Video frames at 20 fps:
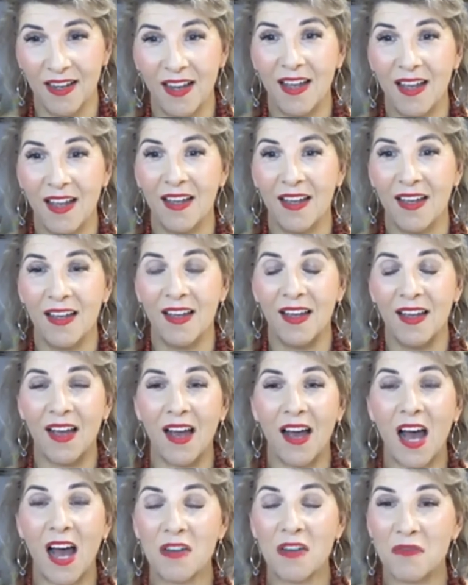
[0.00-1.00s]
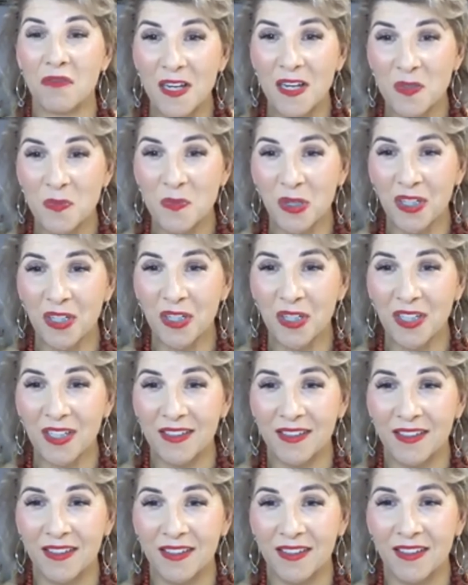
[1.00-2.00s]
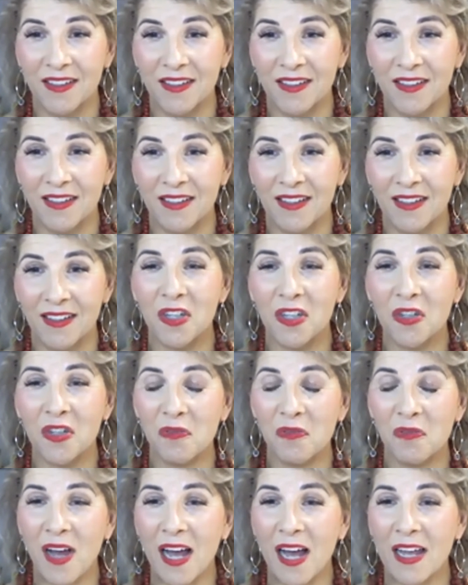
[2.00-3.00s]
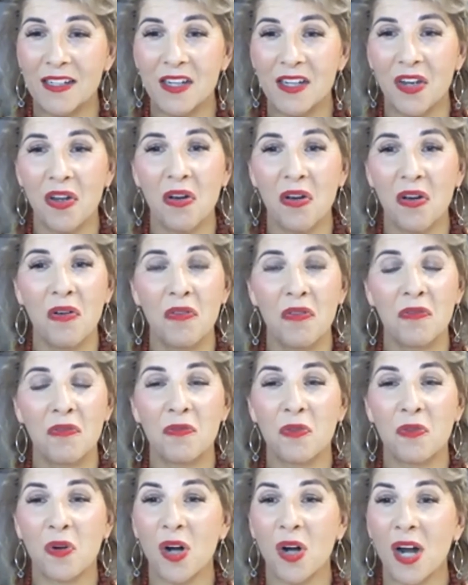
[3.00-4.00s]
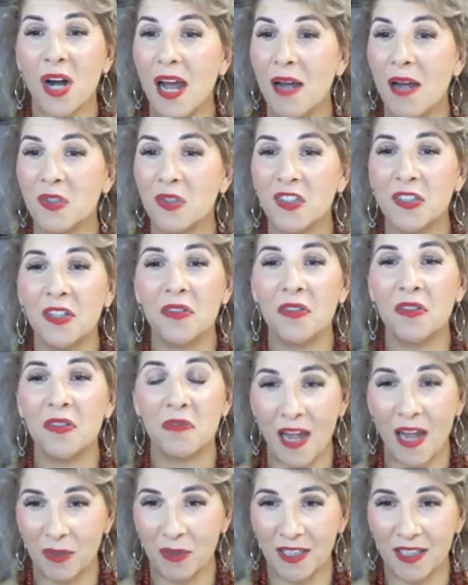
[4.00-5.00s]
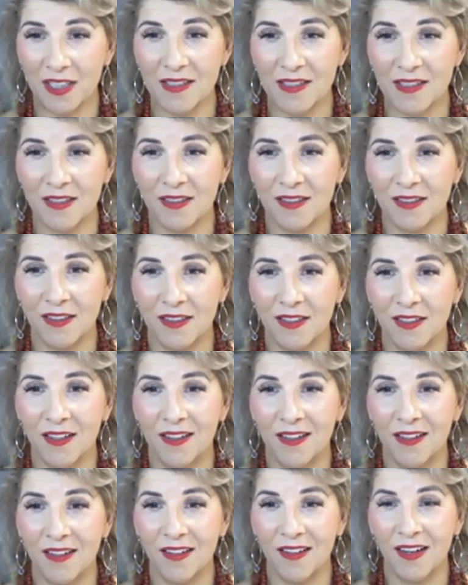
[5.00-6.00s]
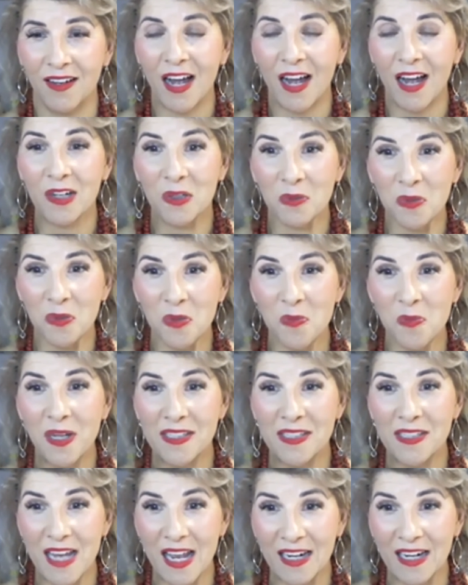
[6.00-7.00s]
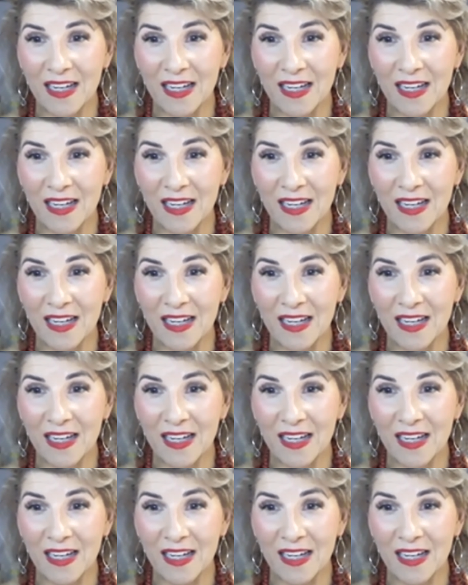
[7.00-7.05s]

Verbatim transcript: On Facebook, you'll find Forever Fabulous, a group dedicated